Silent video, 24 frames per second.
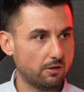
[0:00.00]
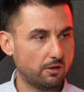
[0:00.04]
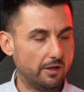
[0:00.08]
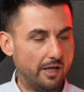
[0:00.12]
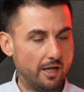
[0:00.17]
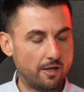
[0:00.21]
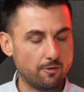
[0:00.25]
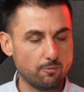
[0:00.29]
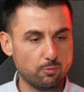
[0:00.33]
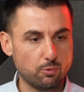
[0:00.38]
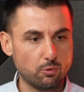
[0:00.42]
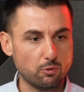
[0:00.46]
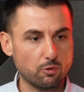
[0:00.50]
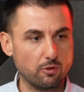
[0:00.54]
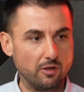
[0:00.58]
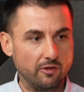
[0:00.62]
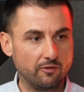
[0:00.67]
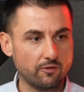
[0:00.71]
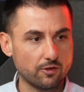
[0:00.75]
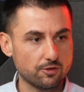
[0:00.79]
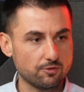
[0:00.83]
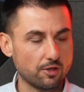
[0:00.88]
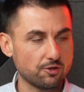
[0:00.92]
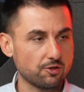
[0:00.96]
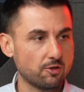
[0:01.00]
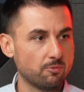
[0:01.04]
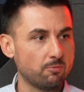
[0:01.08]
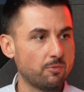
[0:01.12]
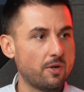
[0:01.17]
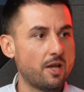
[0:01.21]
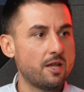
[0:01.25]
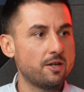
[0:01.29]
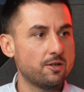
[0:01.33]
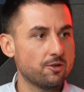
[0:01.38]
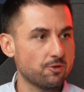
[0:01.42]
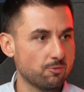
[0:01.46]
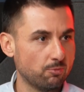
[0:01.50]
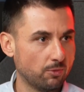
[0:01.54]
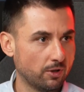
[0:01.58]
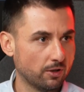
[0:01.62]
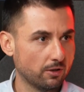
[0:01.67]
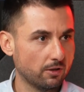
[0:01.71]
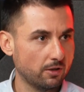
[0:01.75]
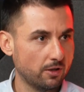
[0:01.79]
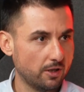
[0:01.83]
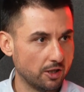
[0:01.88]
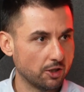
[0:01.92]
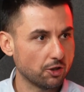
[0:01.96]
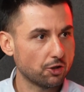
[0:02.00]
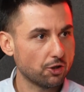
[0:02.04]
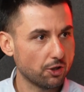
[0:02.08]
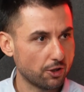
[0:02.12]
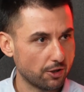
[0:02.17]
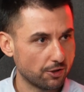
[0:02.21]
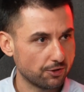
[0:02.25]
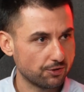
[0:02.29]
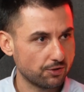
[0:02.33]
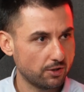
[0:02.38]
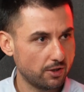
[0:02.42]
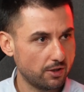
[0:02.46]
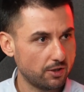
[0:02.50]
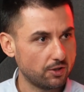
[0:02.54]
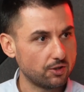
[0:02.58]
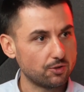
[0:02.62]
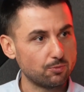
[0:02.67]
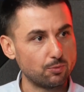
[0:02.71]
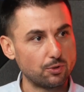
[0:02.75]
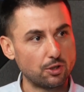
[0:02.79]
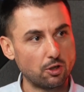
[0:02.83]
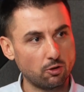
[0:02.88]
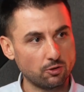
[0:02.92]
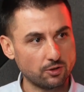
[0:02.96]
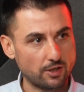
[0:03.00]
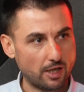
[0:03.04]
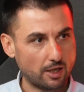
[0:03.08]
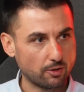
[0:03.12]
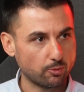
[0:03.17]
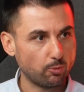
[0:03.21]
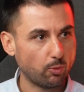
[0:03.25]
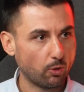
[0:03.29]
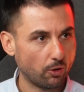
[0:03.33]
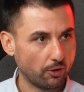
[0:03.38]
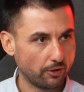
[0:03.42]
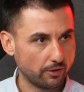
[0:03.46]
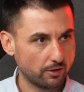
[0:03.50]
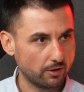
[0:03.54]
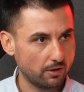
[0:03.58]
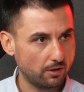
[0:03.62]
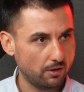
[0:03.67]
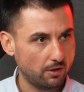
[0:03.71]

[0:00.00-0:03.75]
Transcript: and poor infrastructure management incurs is beyond that point.